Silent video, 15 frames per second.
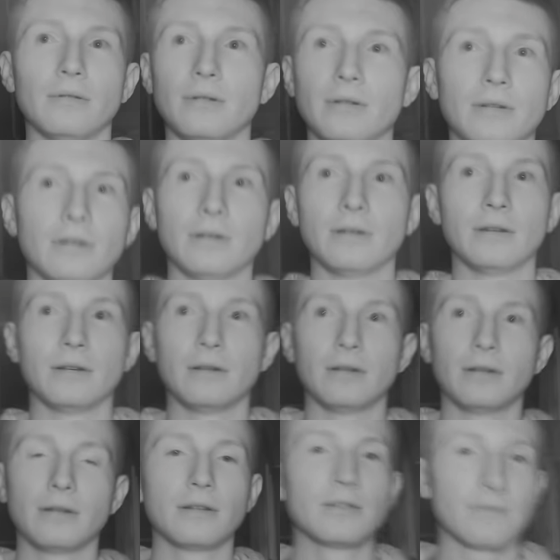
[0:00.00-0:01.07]
For them.
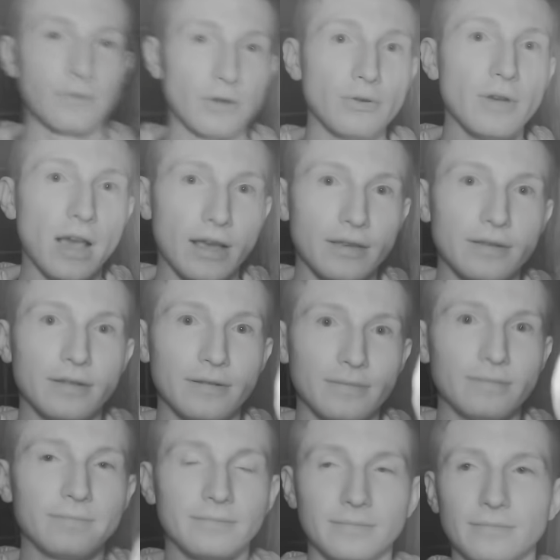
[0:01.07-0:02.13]
Just for them.
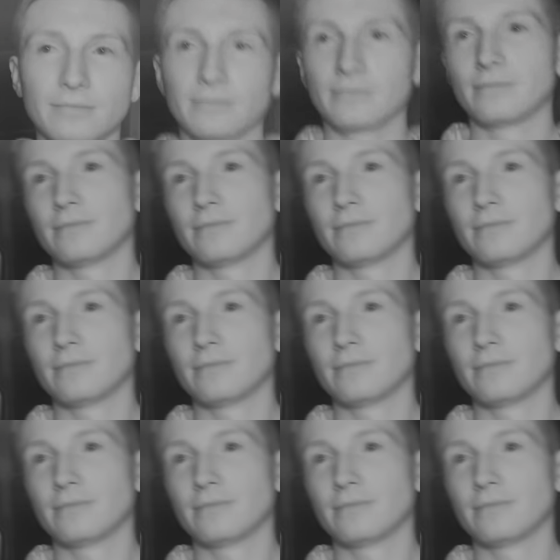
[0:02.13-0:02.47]
It's all for you